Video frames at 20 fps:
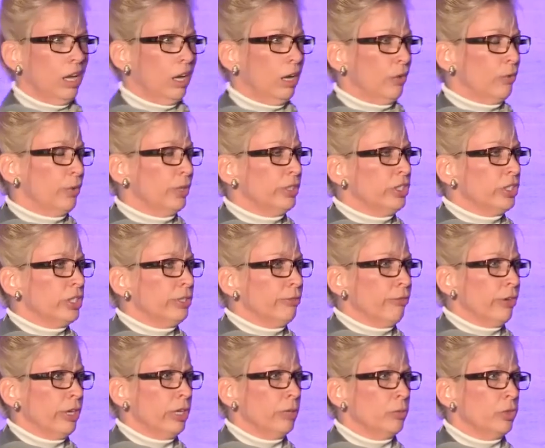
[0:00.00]
What does
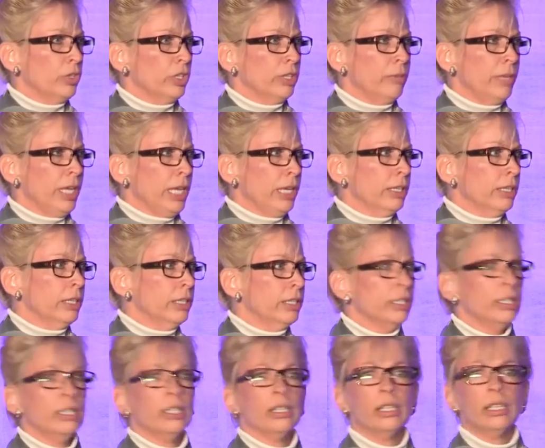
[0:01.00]
freedom really mean?
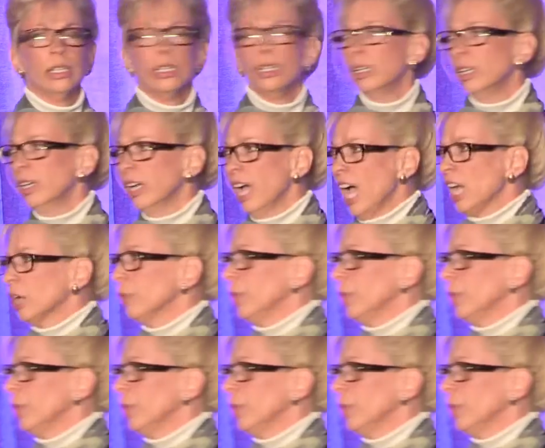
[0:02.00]
How do